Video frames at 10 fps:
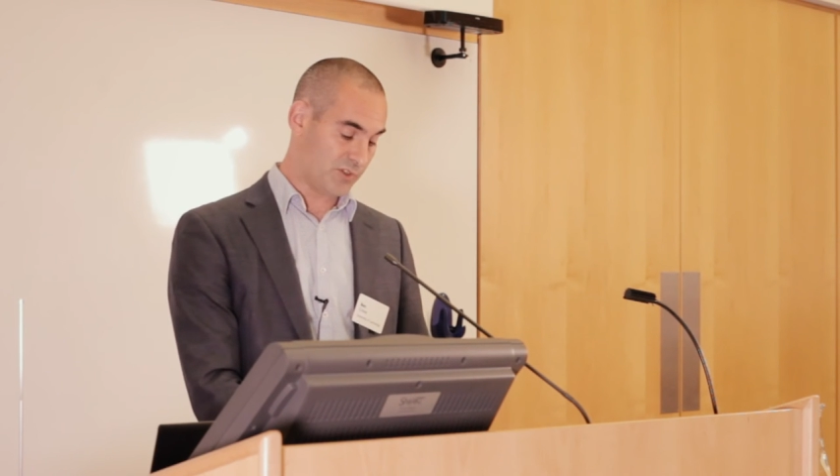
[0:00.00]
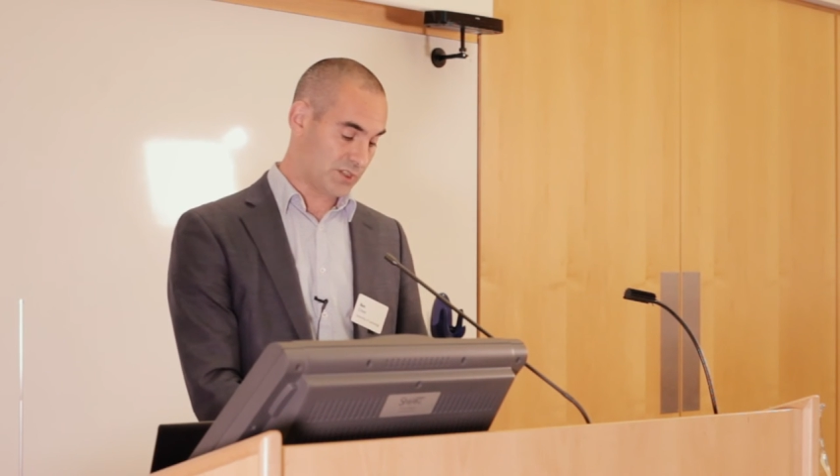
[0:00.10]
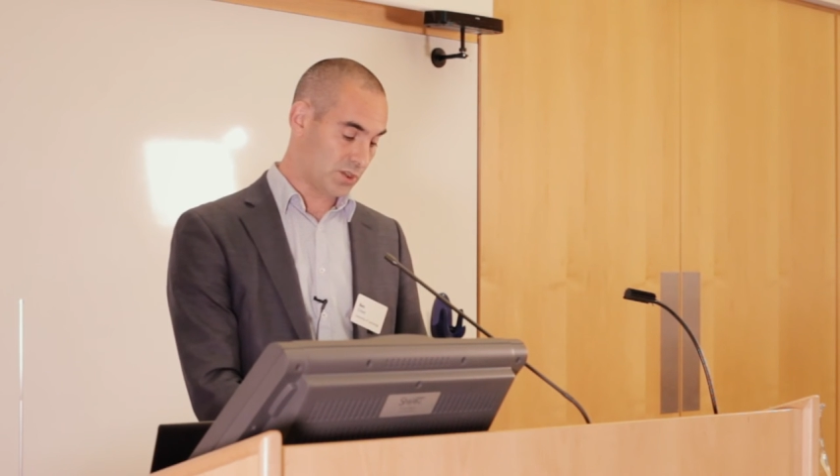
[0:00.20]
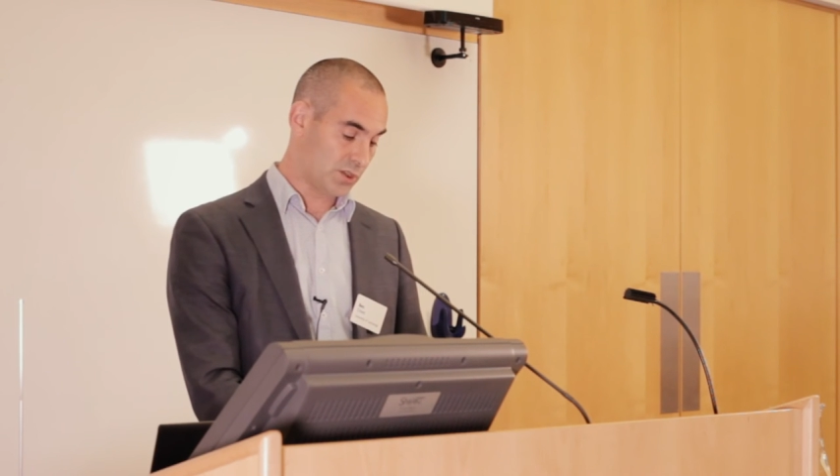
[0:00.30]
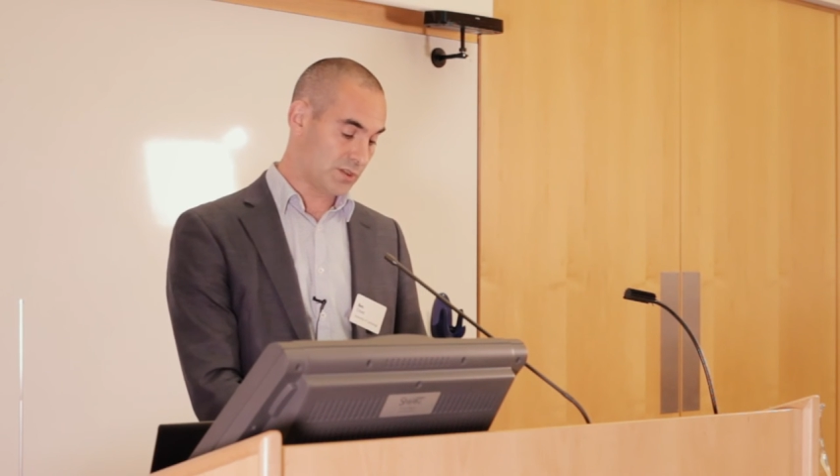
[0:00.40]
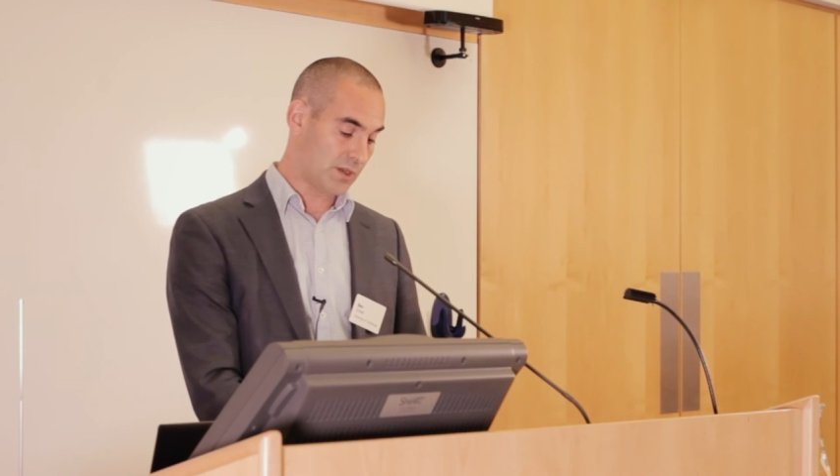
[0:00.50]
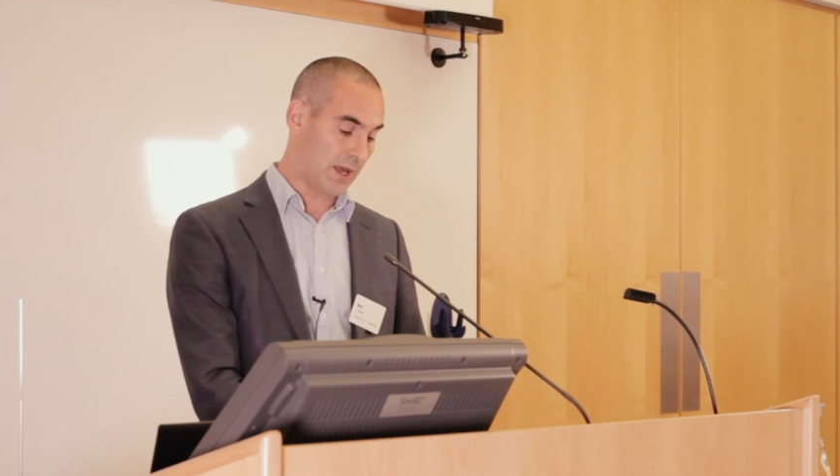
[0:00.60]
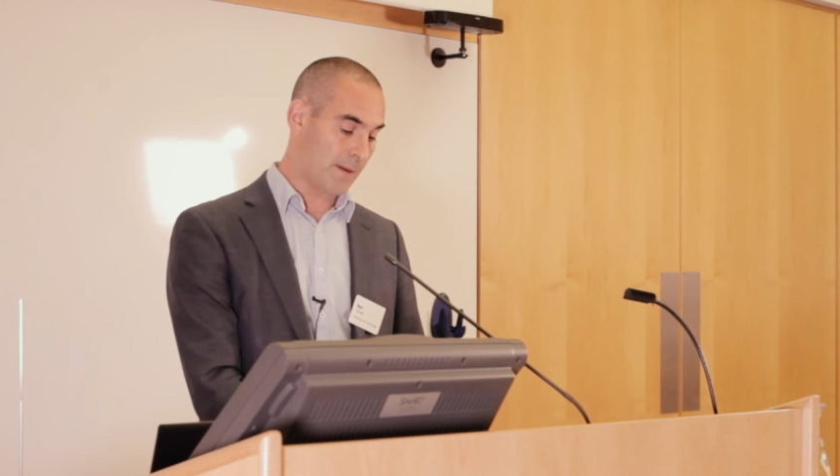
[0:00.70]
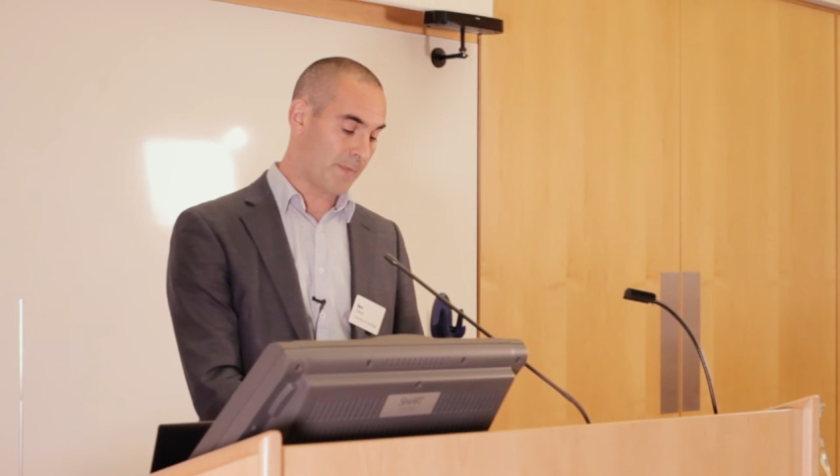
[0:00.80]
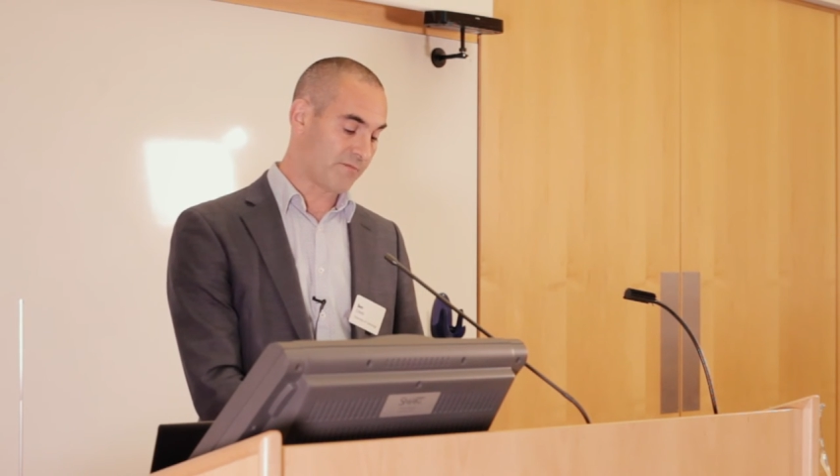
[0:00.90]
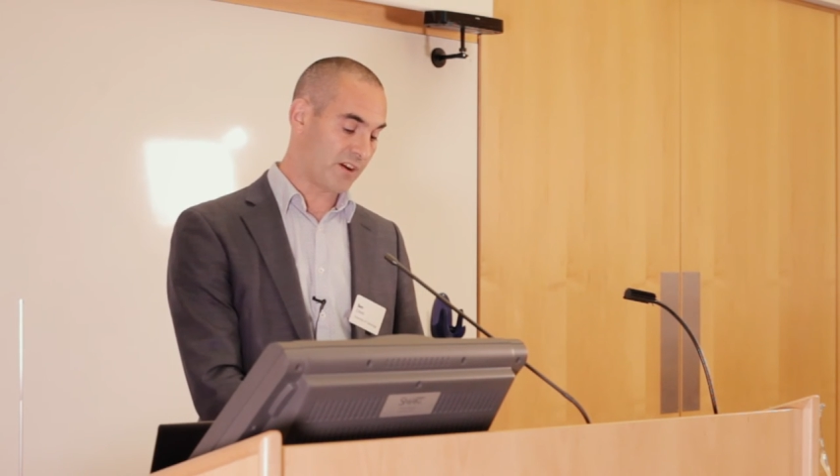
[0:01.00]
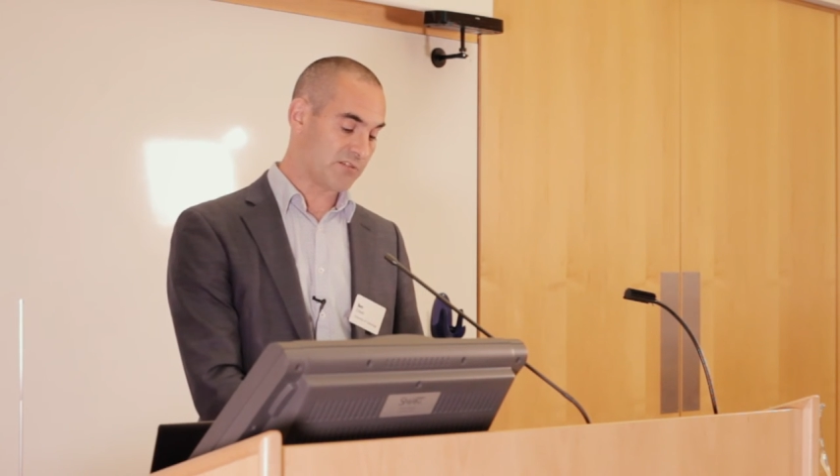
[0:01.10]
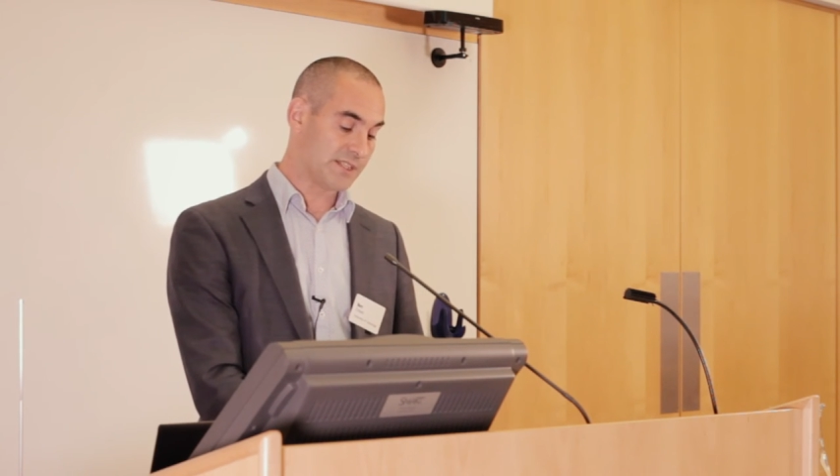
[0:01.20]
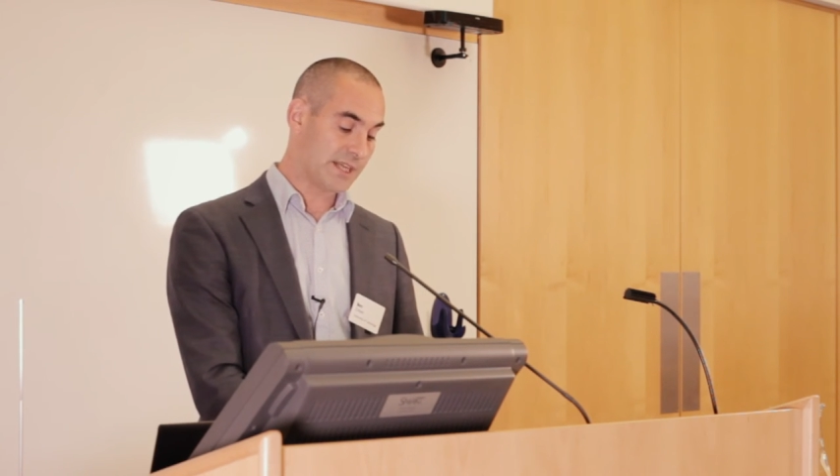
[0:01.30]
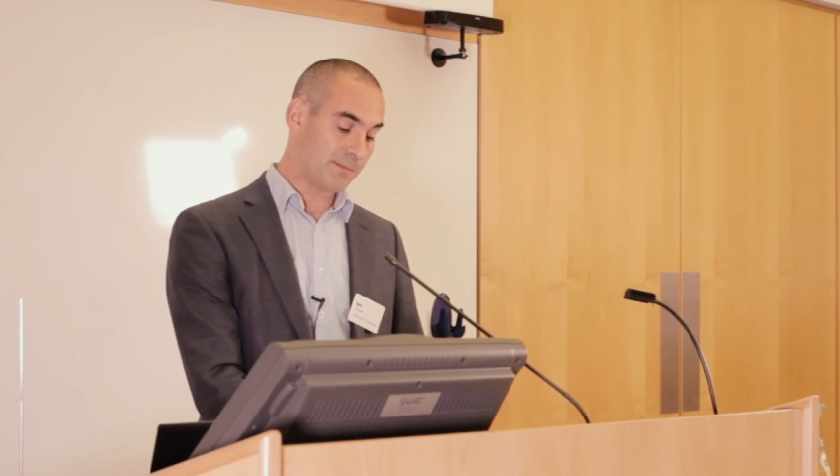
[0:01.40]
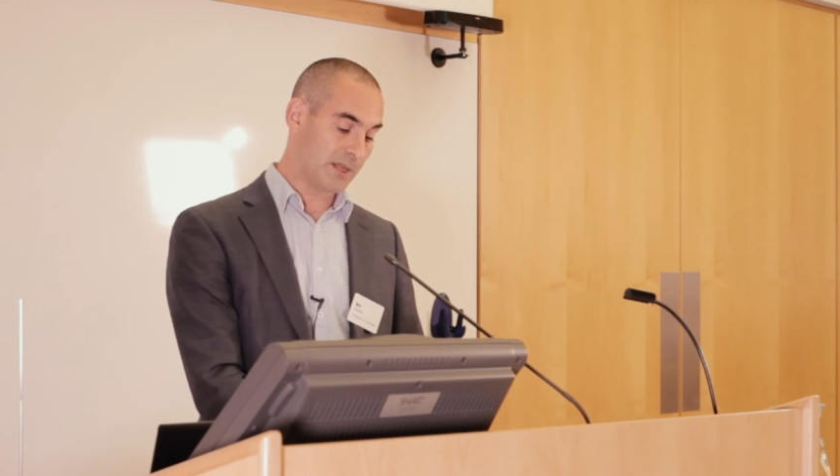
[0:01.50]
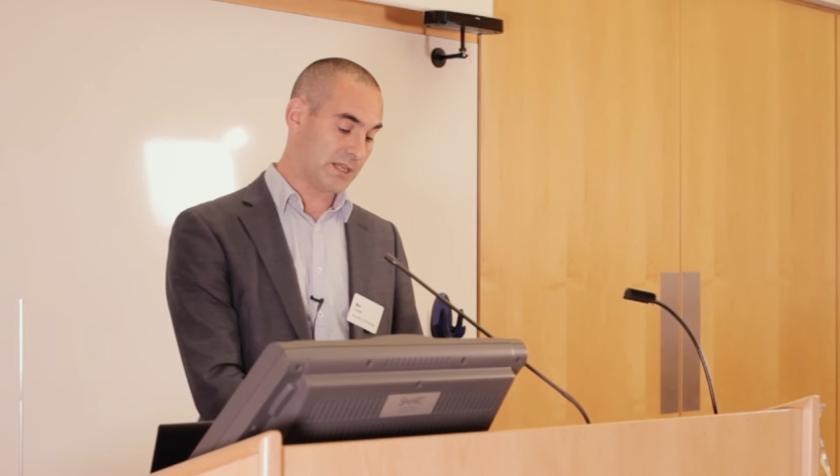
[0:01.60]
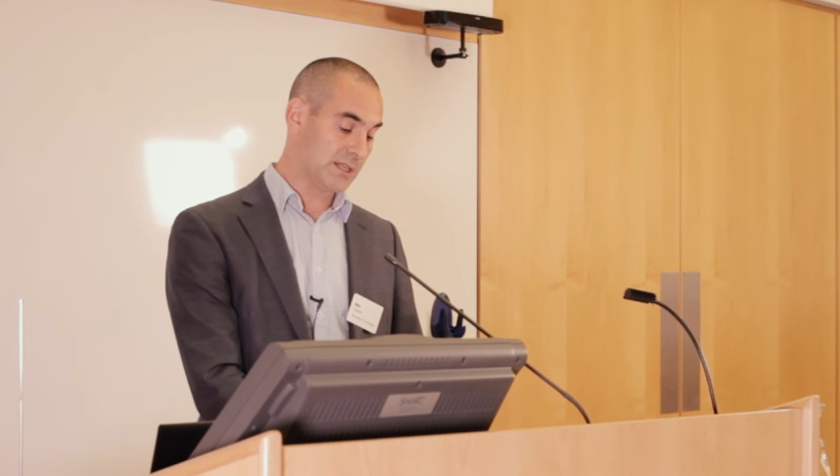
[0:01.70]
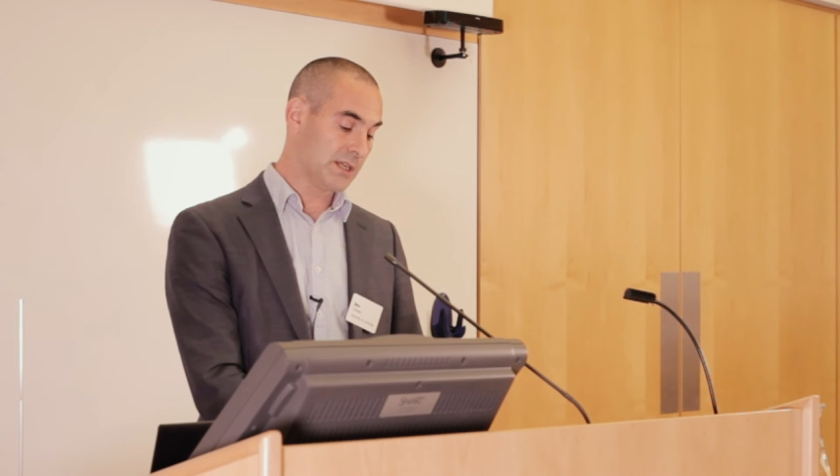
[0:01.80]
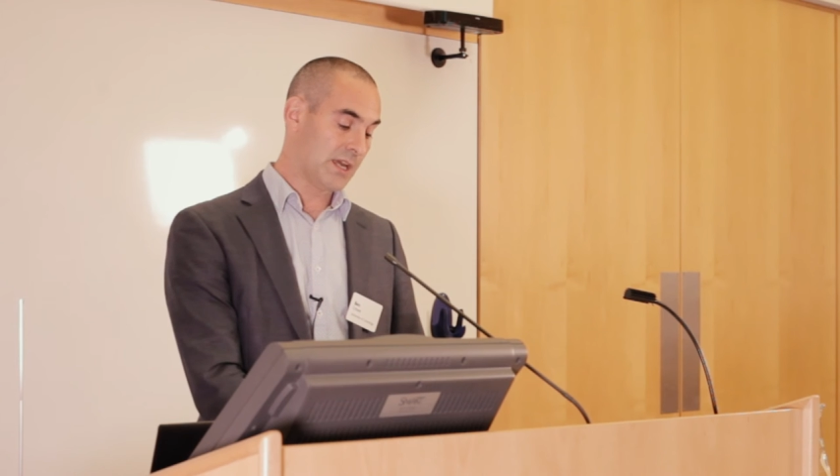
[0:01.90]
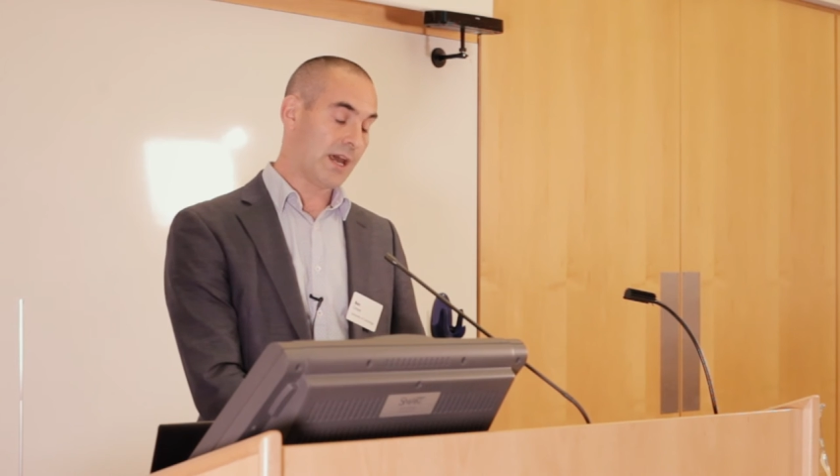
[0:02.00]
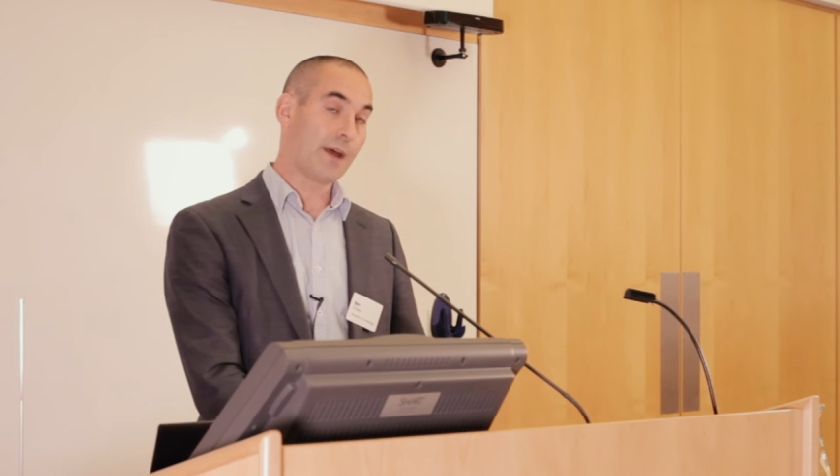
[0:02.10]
prisoners very deeply,